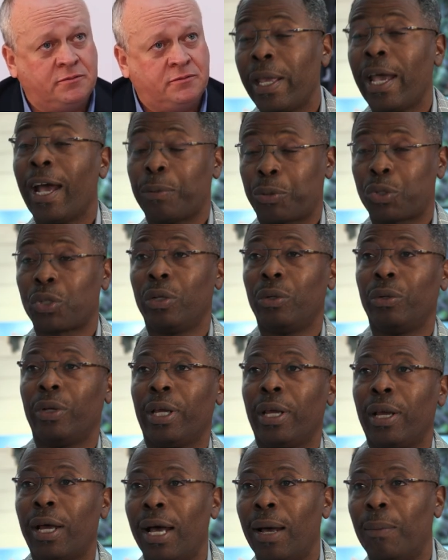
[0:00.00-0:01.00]
Yeah,
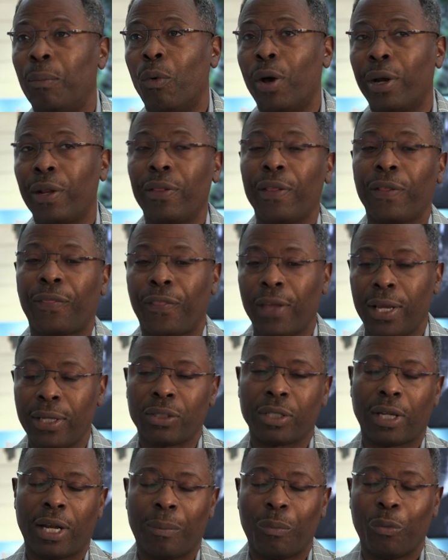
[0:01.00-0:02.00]
absolutely. Um, one of the
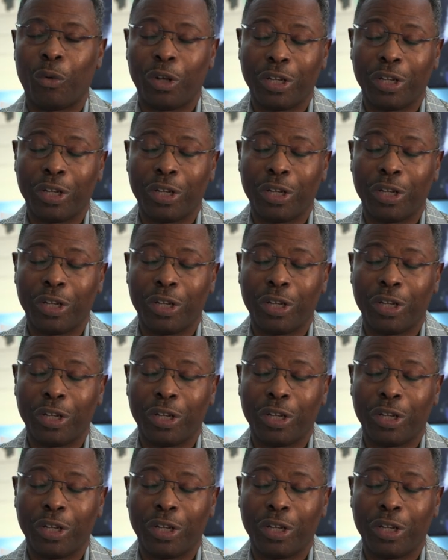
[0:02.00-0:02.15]
things that I'm